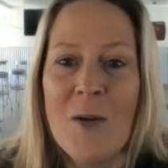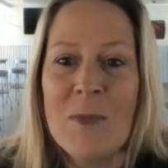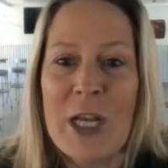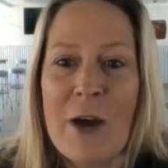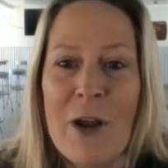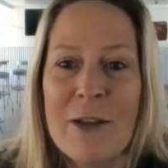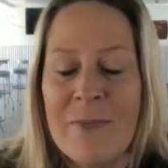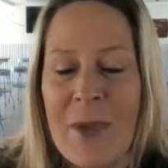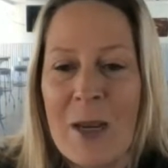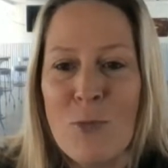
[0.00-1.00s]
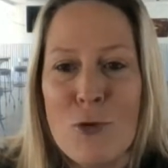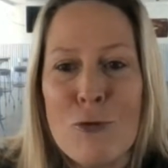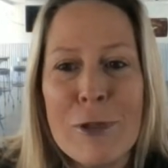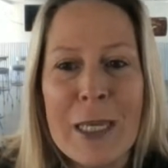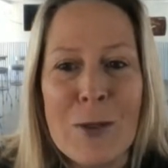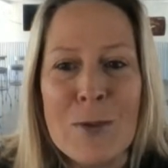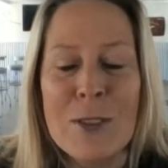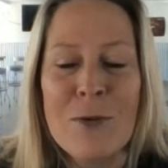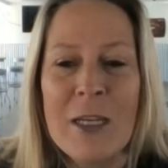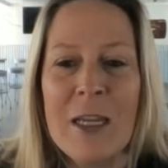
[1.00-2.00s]
Shout out to Mike Bruley, who's
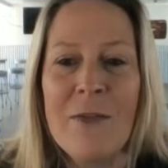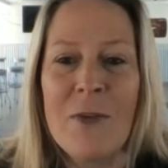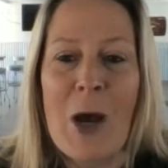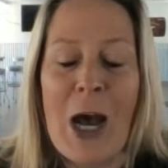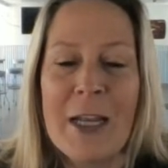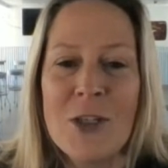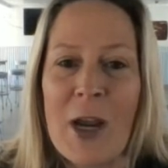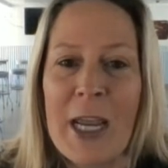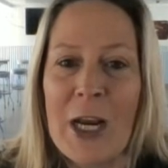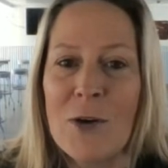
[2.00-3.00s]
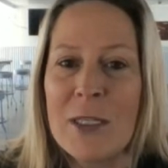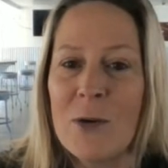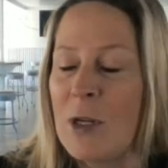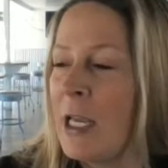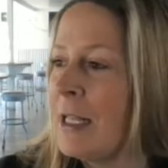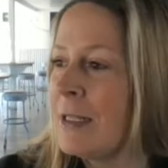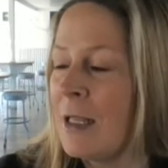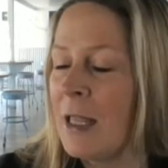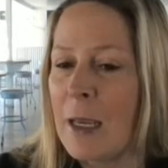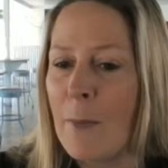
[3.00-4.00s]
tuning in from hot and dry Arizona. It's
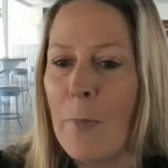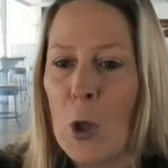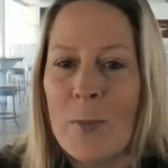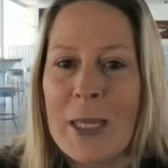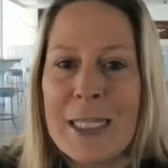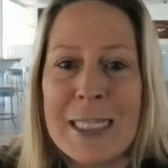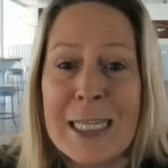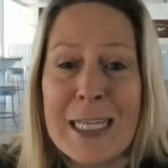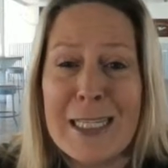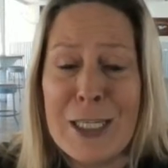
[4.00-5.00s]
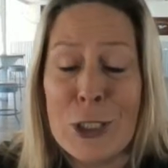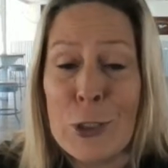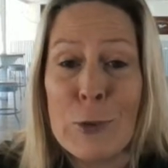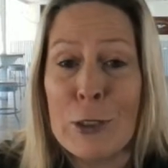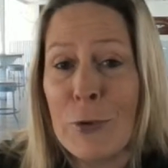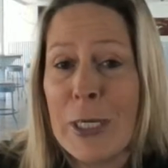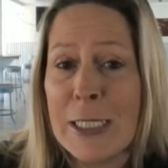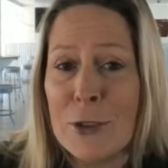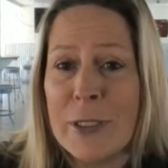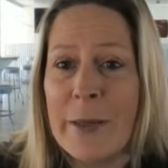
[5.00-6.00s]
like a balming 62
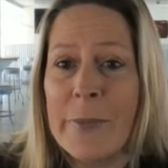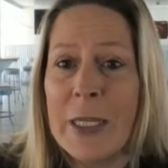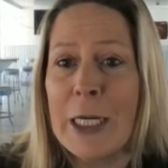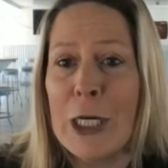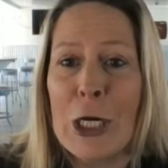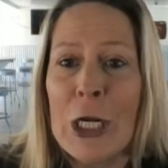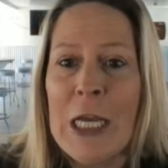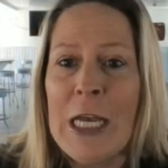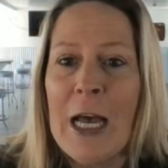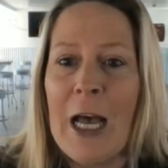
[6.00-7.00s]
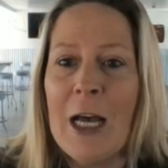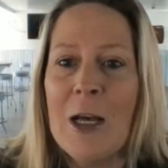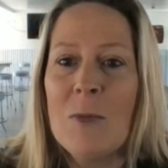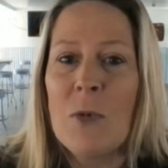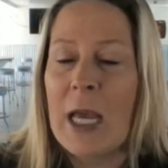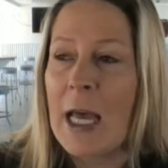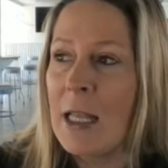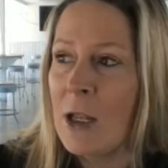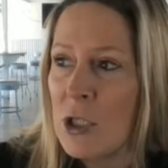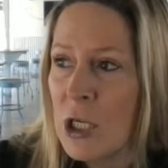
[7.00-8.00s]
degrees or something here. We got a
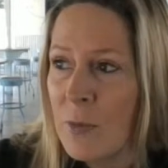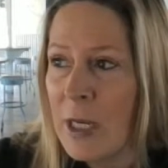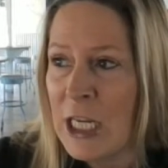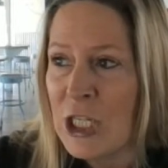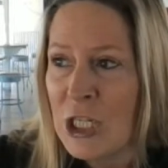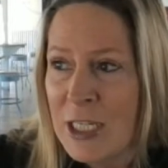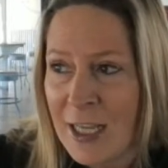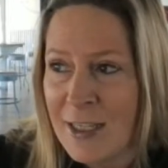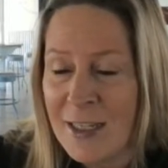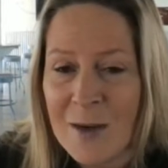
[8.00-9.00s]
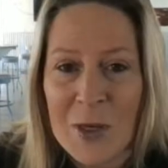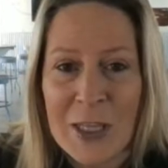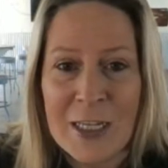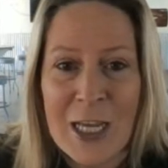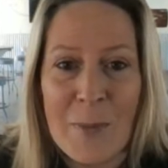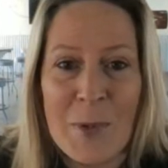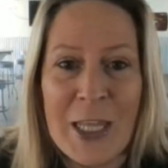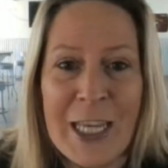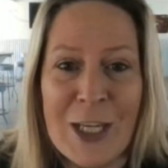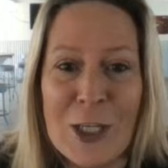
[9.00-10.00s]
little termination dust up on the top of the
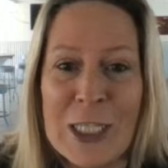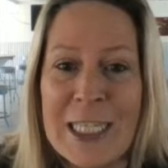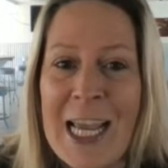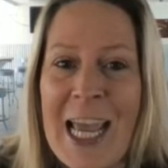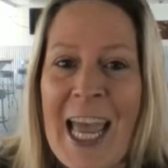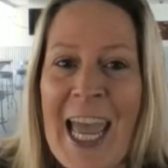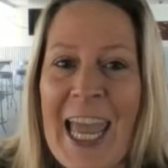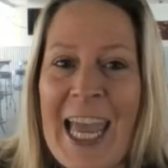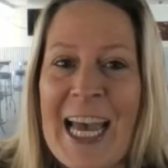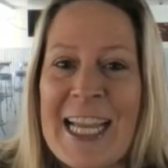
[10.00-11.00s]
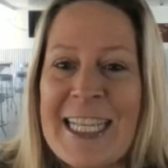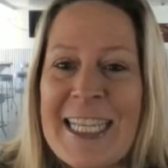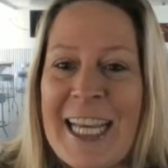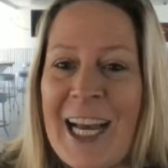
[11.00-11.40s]
hills, and